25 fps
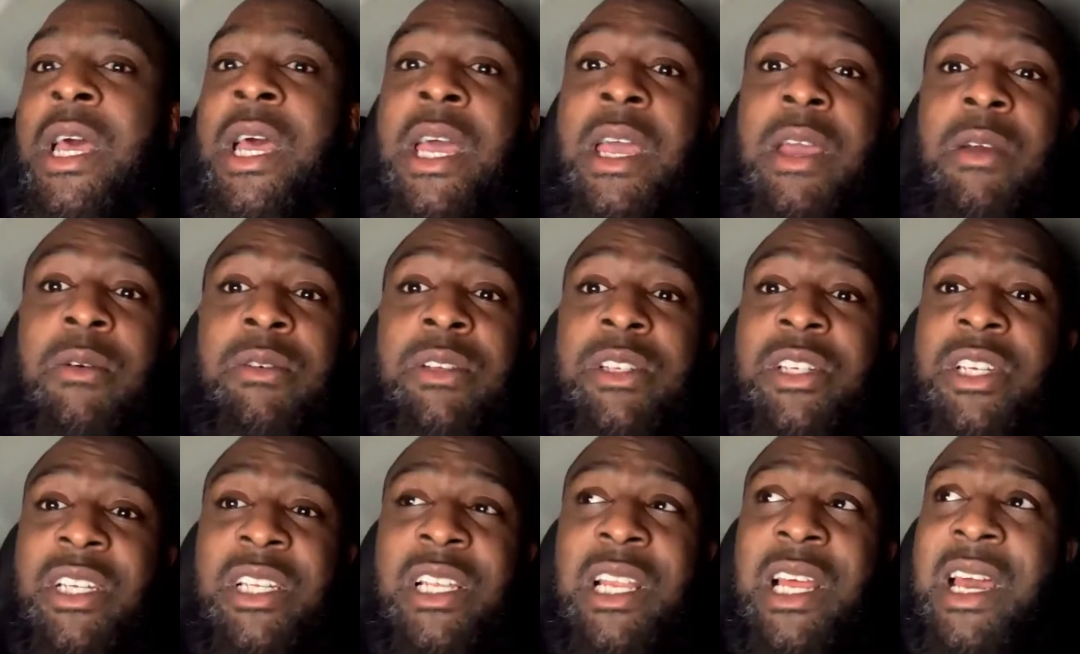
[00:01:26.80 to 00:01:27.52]
It was
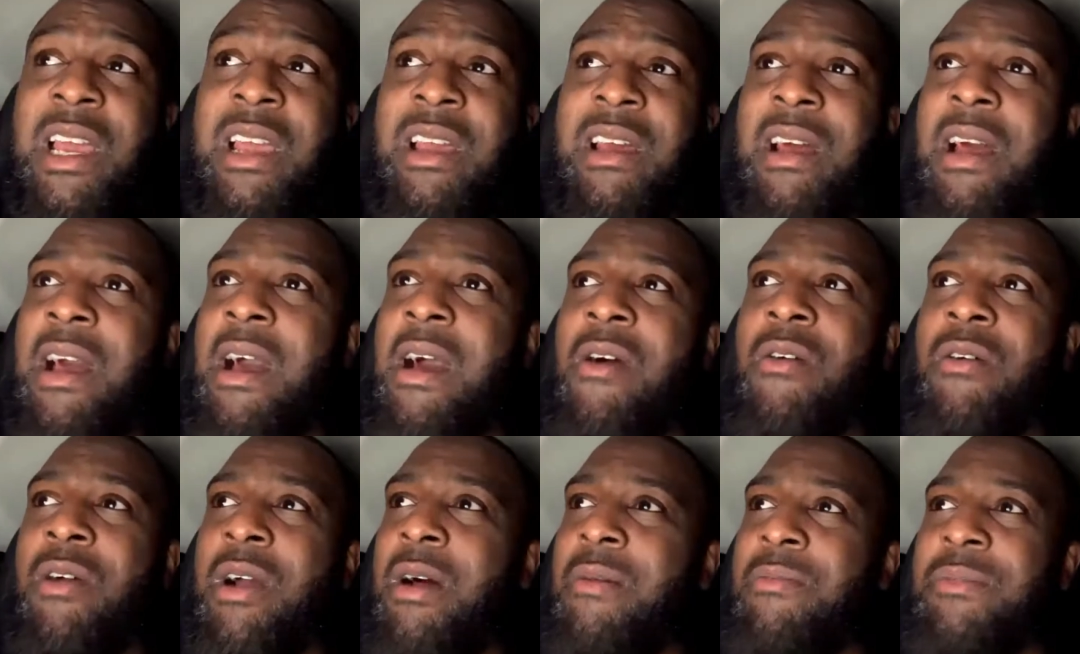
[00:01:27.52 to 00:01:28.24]
just like,
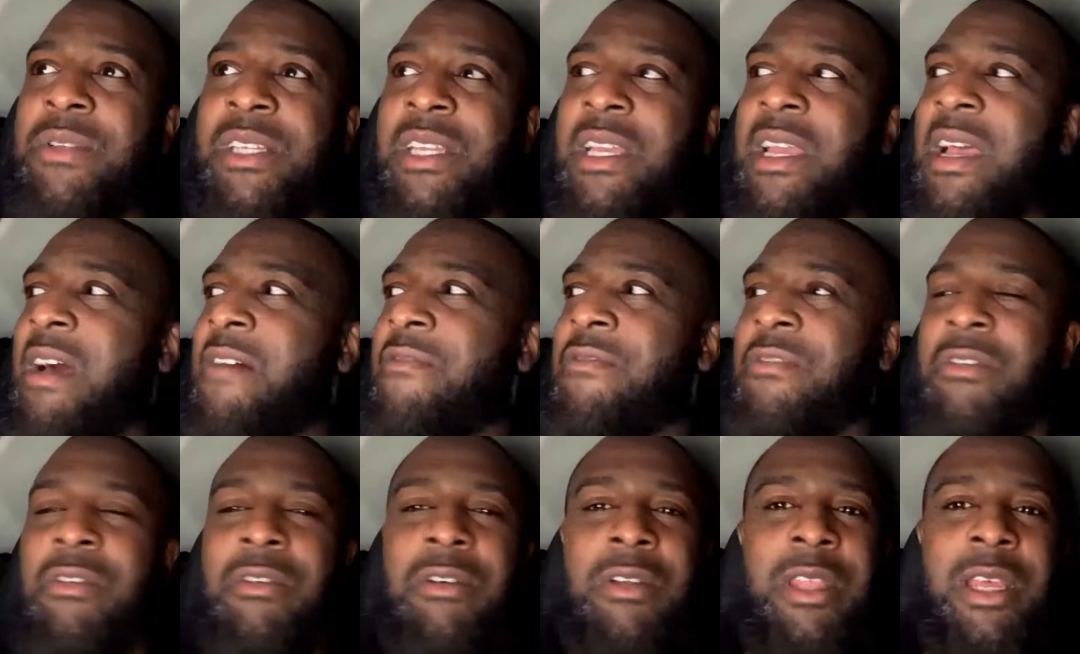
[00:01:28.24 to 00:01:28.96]
how comes they
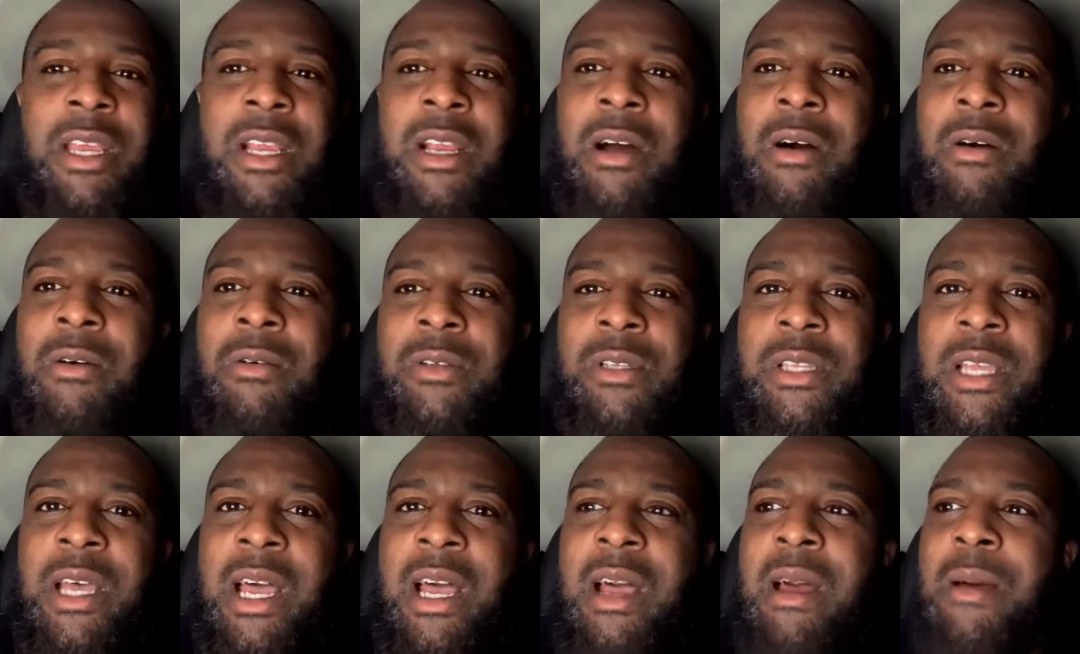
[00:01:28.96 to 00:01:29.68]
haven't got their
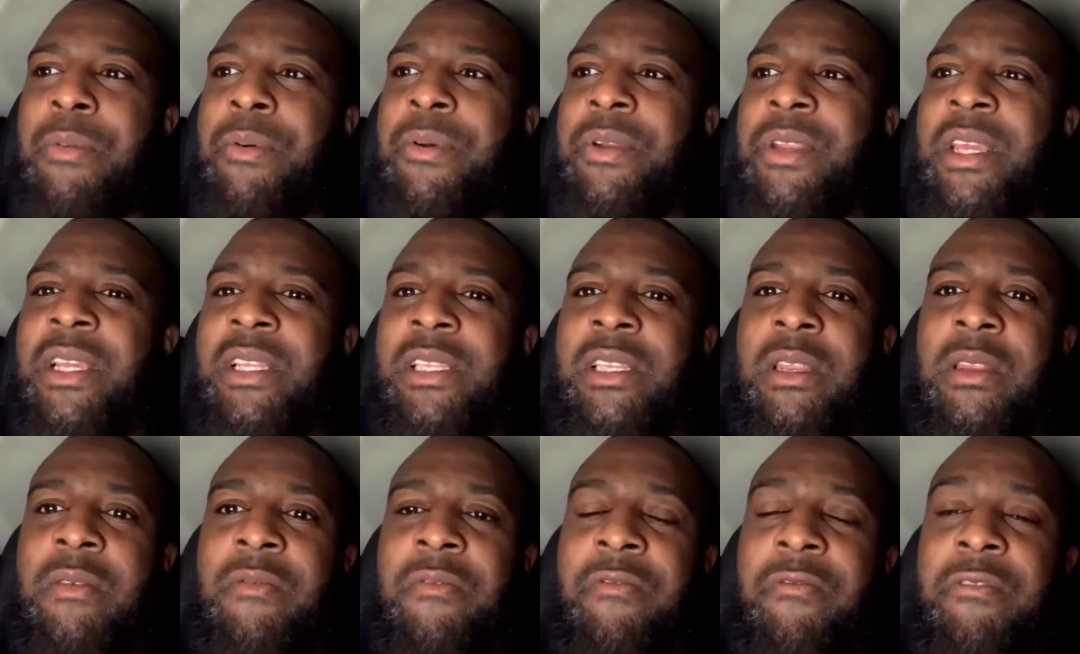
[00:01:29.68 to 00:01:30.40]
goals? I
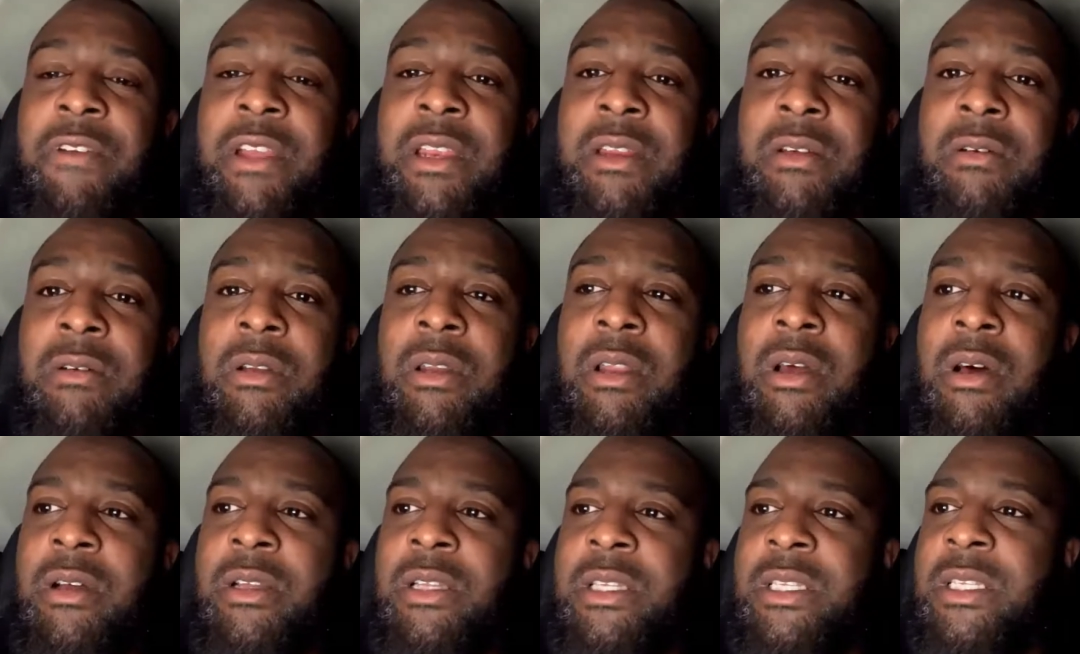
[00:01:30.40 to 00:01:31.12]
predicted a 3-0
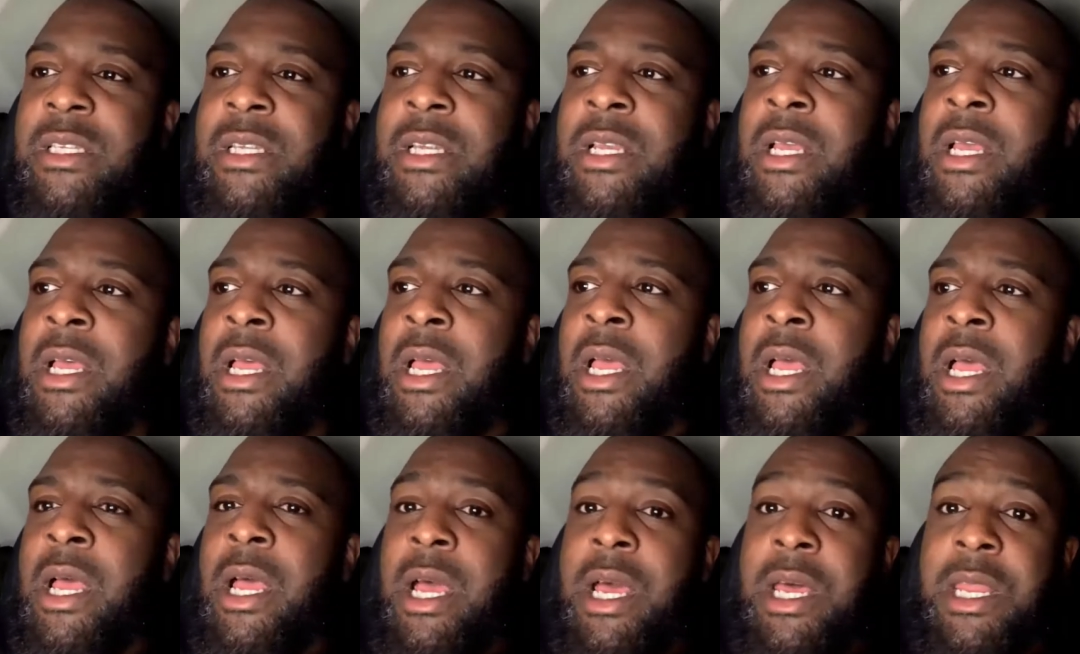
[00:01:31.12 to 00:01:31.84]
loss.
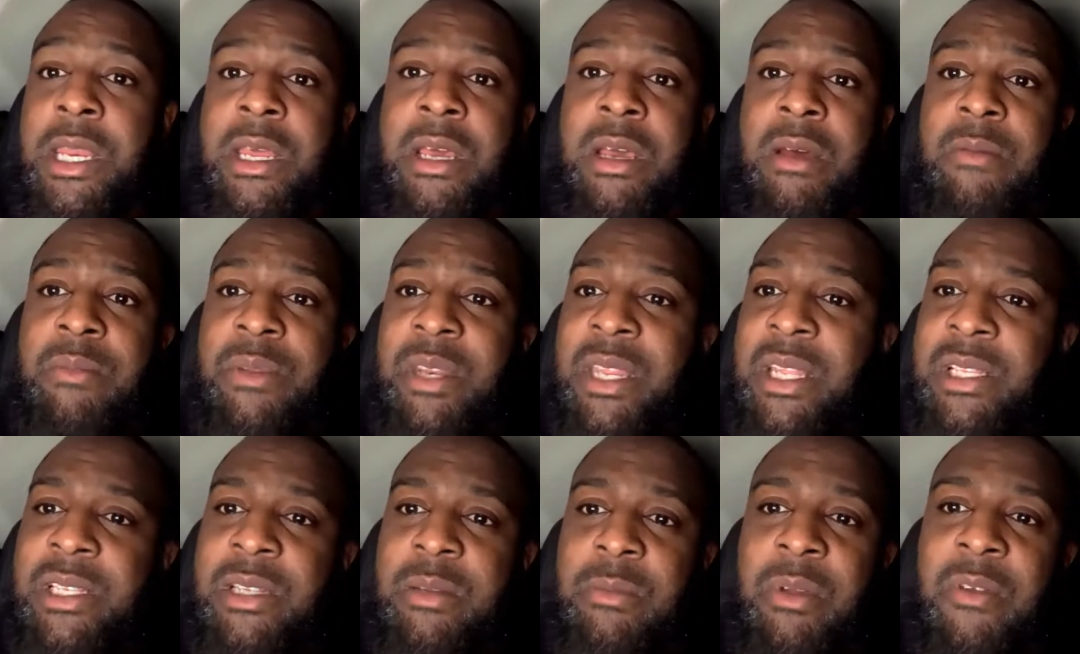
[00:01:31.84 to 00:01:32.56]
And
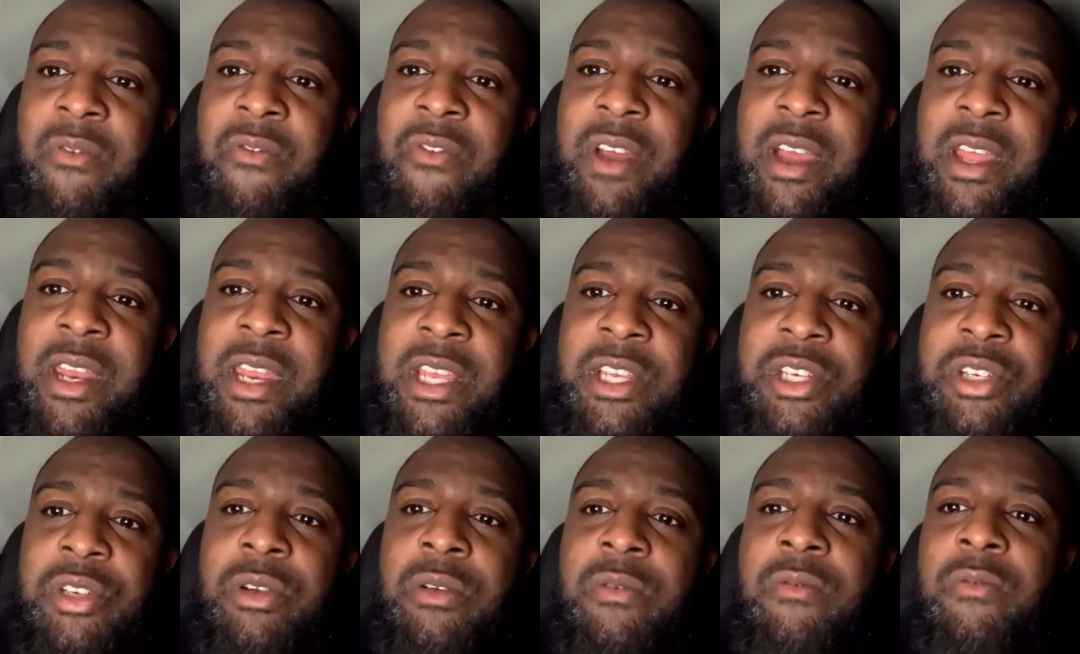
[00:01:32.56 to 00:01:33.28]
to be fair, they
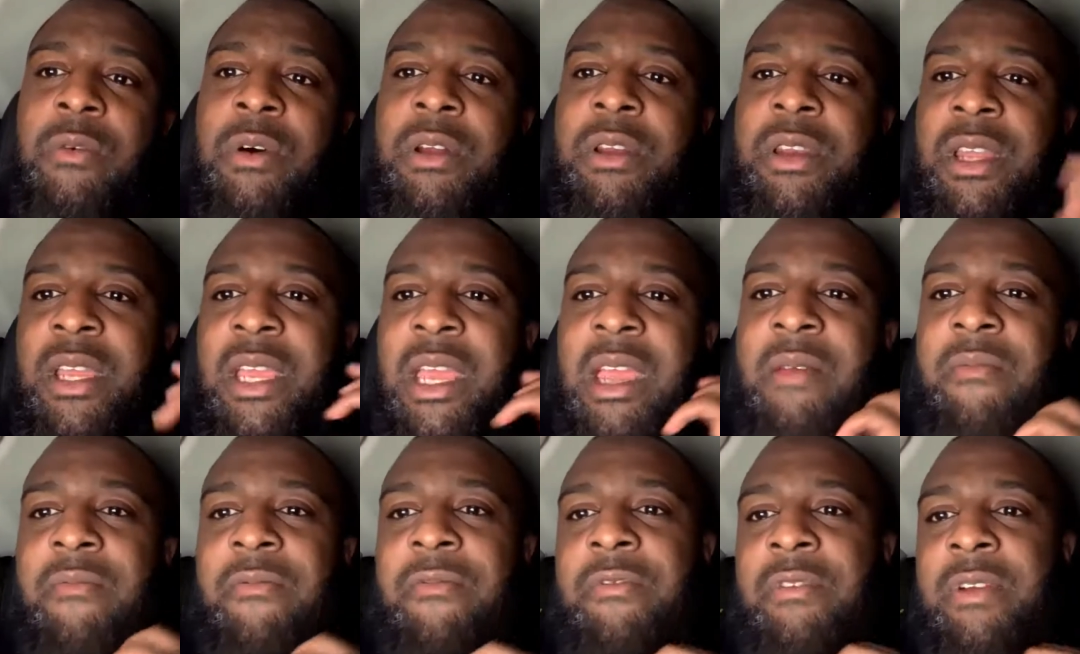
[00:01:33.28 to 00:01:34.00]
should have won the
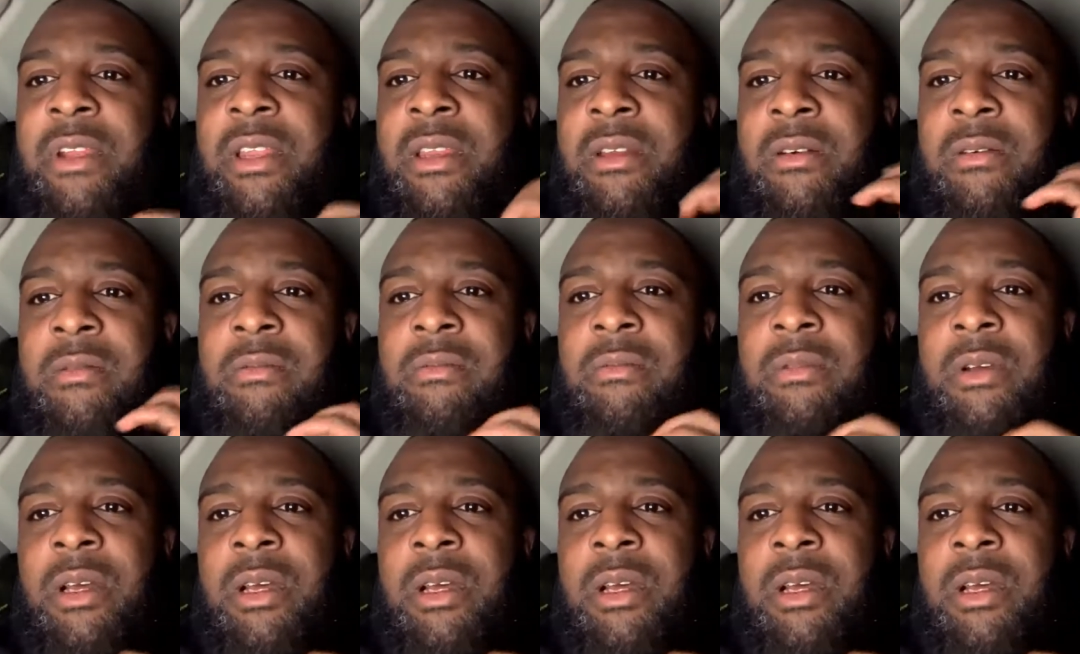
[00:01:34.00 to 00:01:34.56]
game 3-0.